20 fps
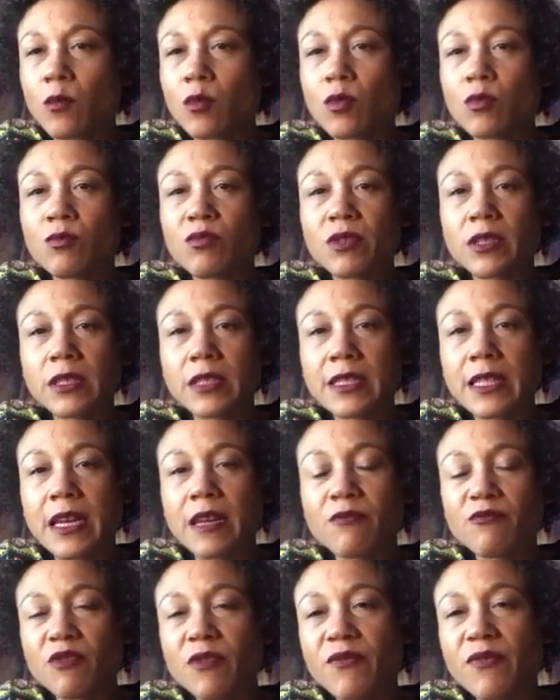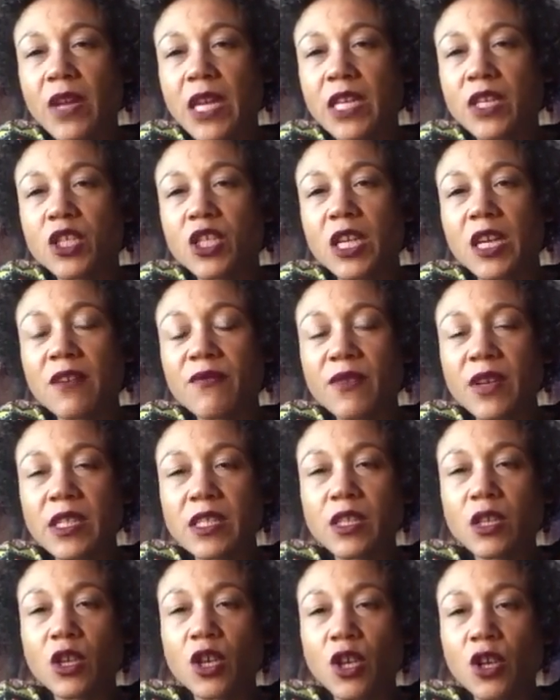will bring down revenge if her
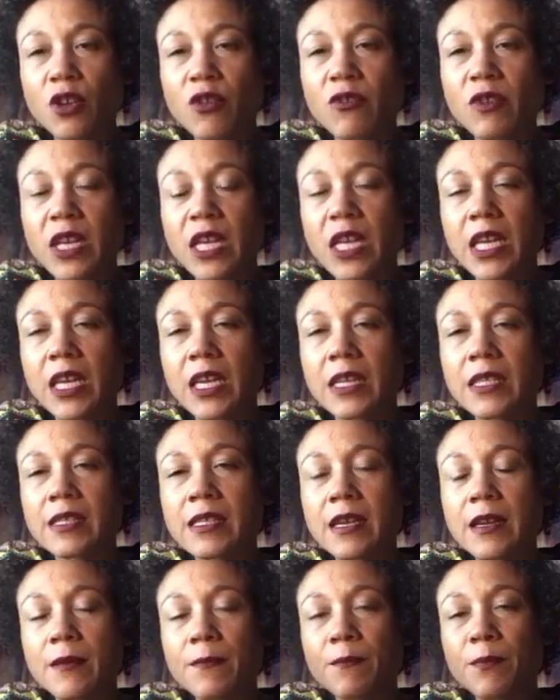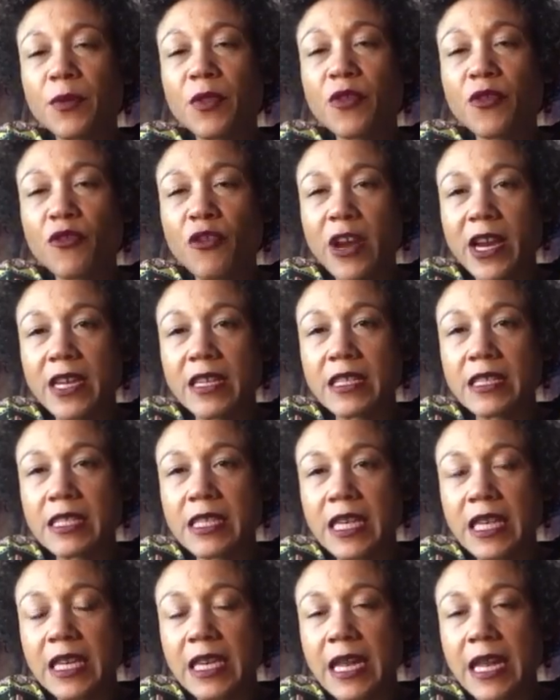security is
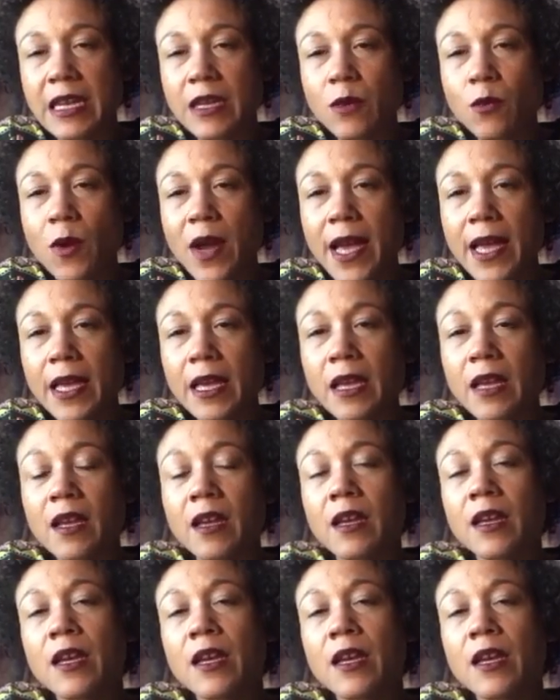threatened in any way.